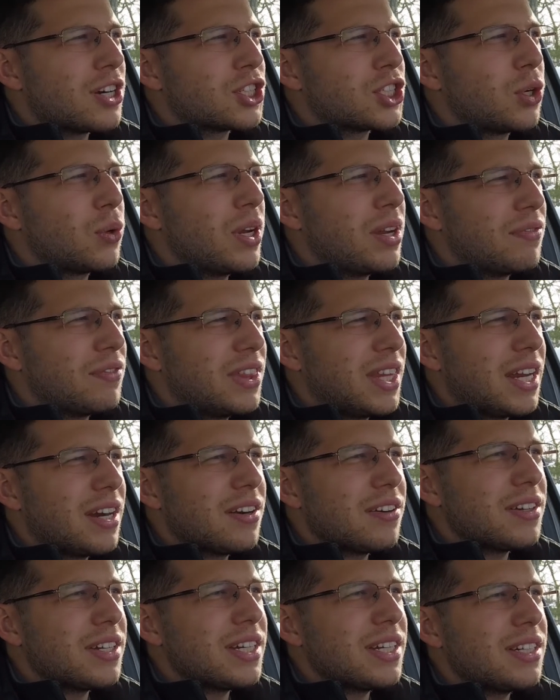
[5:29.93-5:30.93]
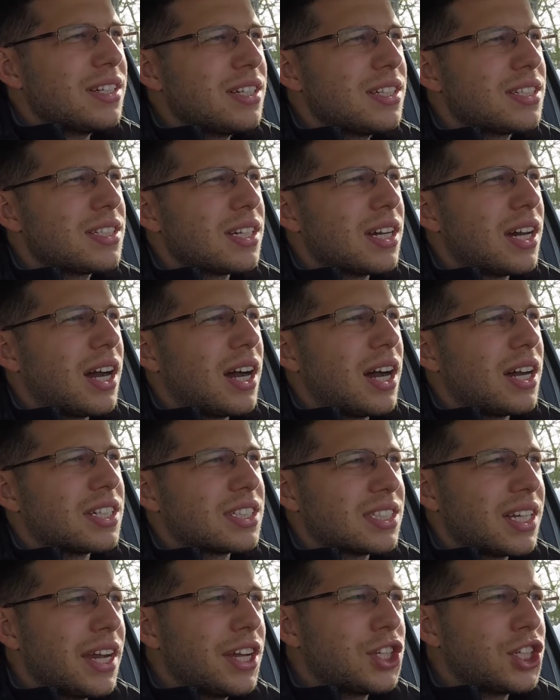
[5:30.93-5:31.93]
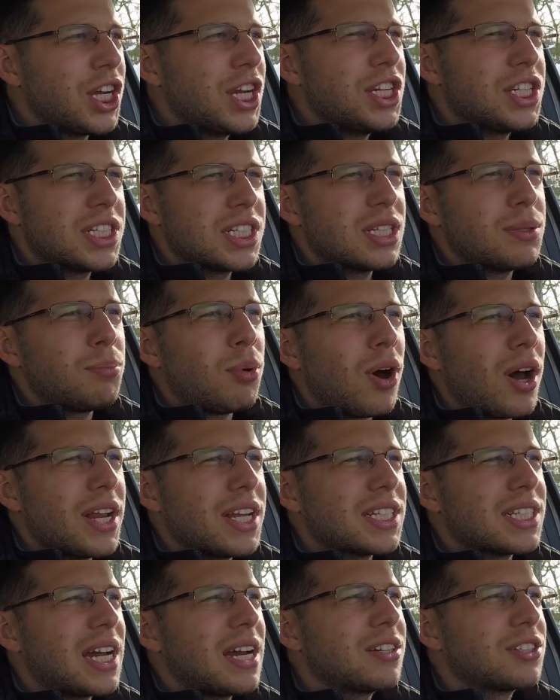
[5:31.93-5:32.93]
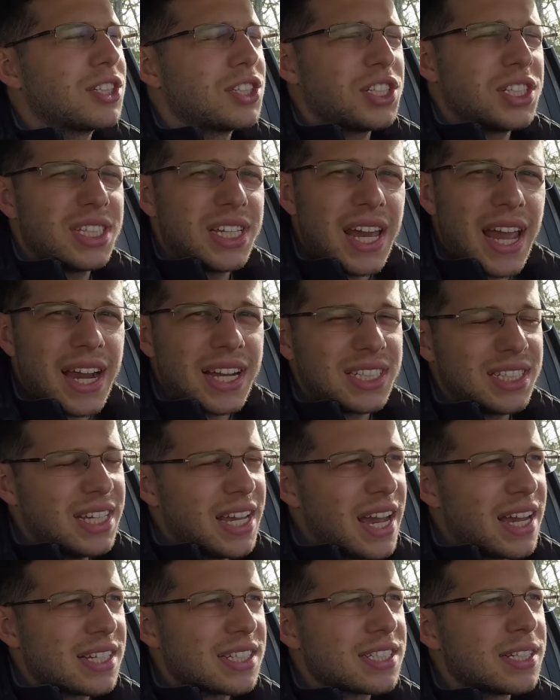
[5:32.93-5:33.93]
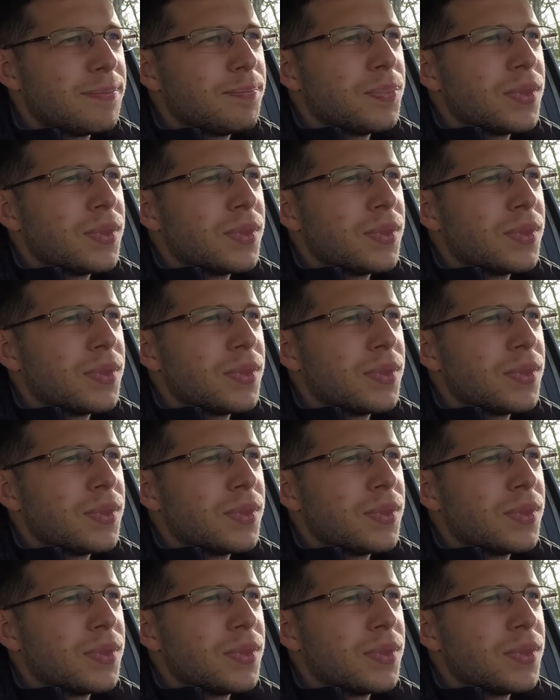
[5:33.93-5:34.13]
So if there is slight changes in the body style, such as the XES